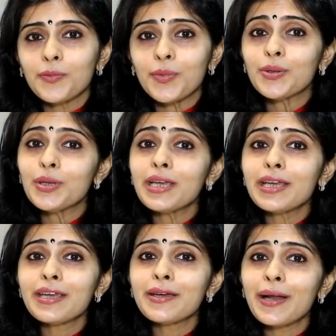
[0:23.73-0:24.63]
but today
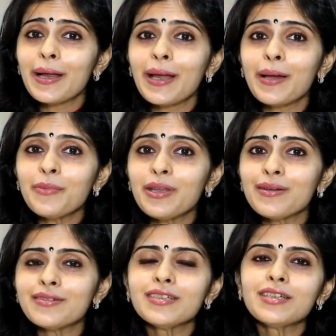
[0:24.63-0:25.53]
here I am
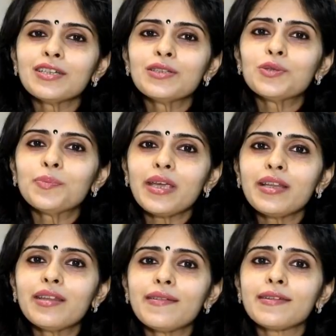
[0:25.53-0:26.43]
there to
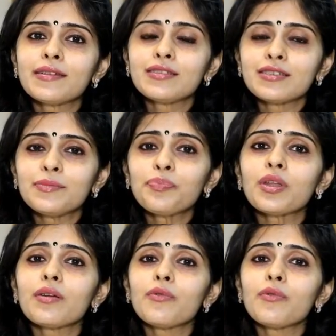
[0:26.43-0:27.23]
make this term